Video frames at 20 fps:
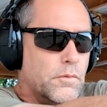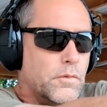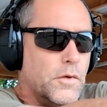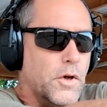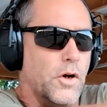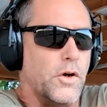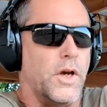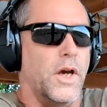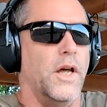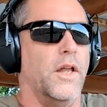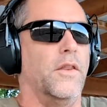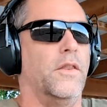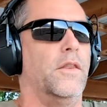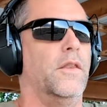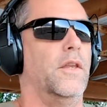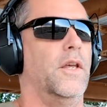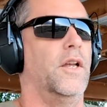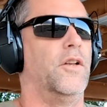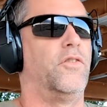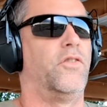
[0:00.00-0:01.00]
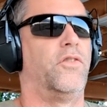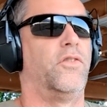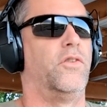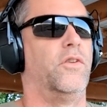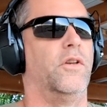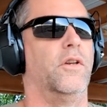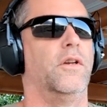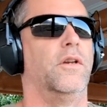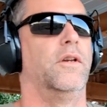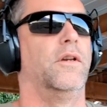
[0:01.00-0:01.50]
Okay,
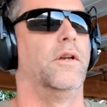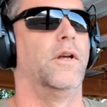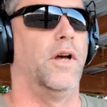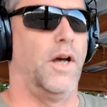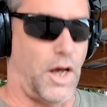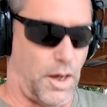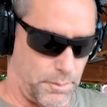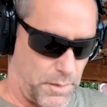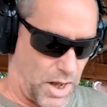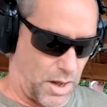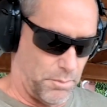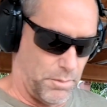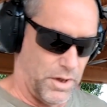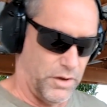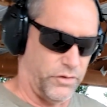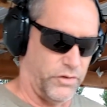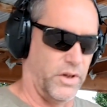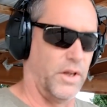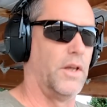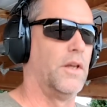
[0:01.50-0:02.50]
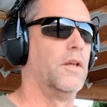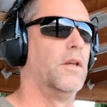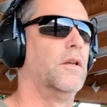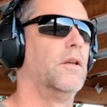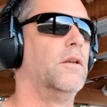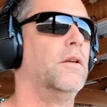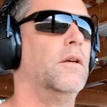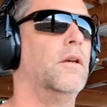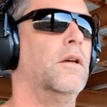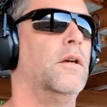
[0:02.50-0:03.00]
I'm not missing.
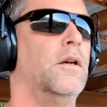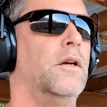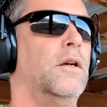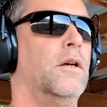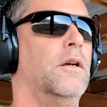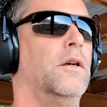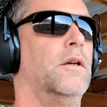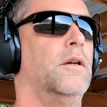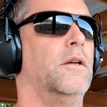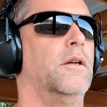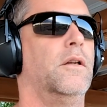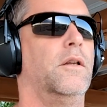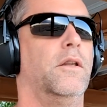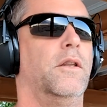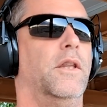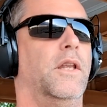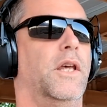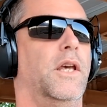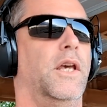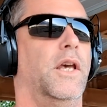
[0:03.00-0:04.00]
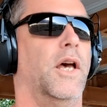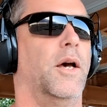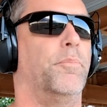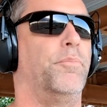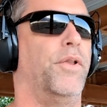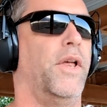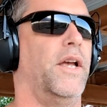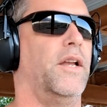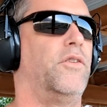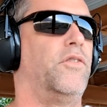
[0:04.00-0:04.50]
The
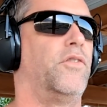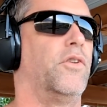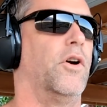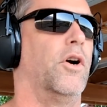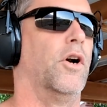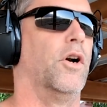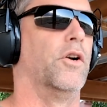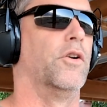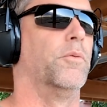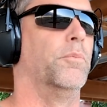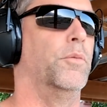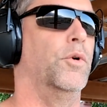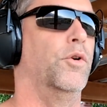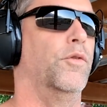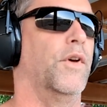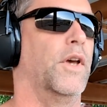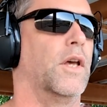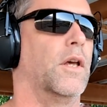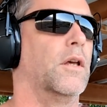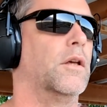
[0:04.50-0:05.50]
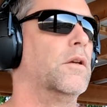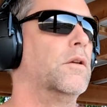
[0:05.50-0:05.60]
plates aren't moving.